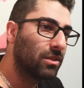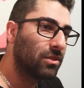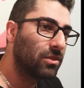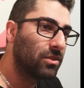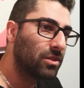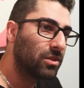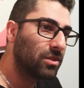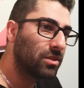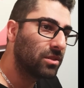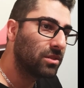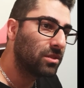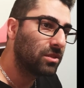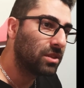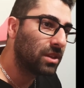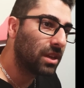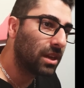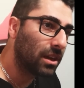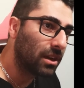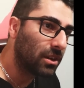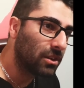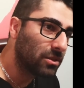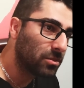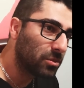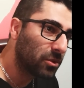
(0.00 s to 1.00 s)
It was
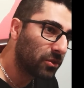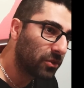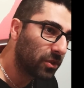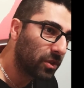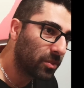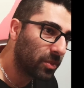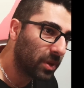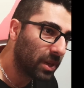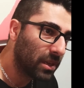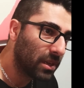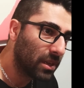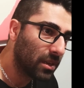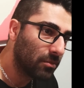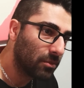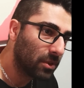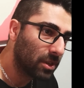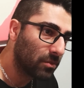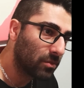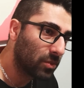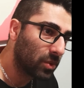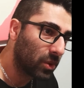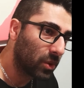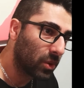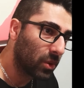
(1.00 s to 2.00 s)
it was before
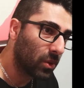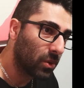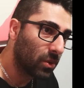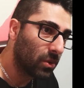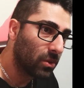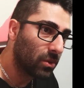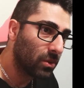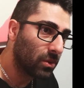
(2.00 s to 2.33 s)
pandemic, bro.